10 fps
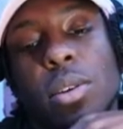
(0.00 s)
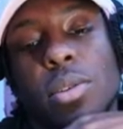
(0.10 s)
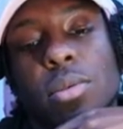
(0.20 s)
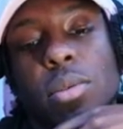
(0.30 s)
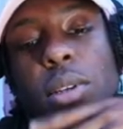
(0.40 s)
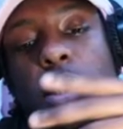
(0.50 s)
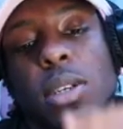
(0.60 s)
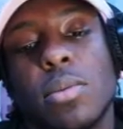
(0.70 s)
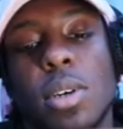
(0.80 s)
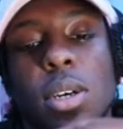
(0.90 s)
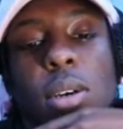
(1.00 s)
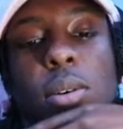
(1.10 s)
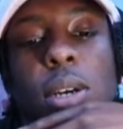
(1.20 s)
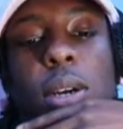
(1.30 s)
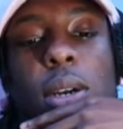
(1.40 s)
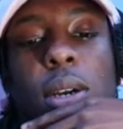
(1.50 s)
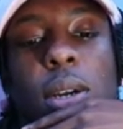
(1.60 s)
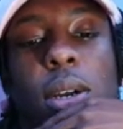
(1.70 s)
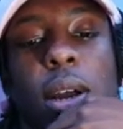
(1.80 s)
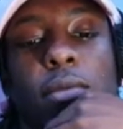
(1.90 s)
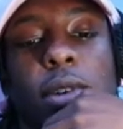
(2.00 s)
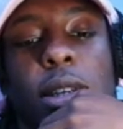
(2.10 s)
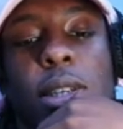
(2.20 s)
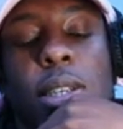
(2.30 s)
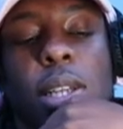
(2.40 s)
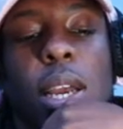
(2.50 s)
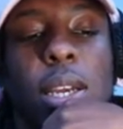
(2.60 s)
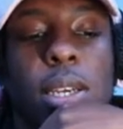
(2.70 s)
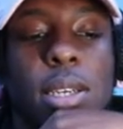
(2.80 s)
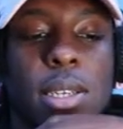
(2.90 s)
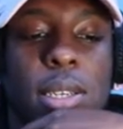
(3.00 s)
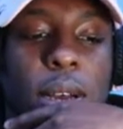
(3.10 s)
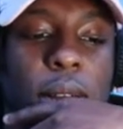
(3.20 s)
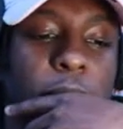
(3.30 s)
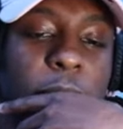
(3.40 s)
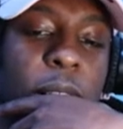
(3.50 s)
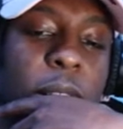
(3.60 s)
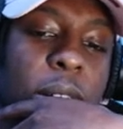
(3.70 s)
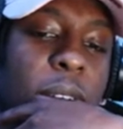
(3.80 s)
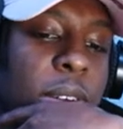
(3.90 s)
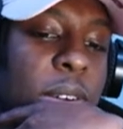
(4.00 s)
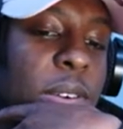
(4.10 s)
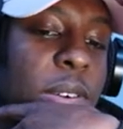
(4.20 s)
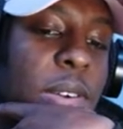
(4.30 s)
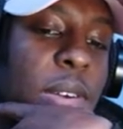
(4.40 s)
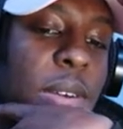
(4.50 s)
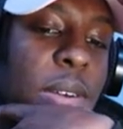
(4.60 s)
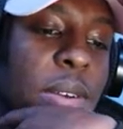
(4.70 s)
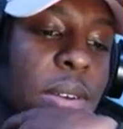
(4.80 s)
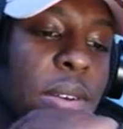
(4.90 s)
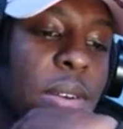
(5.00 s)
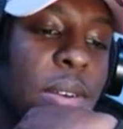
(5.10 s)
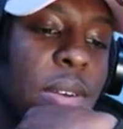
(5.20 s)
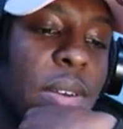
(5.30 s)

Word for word: You know. Let's see what every state is talking about. Yeah.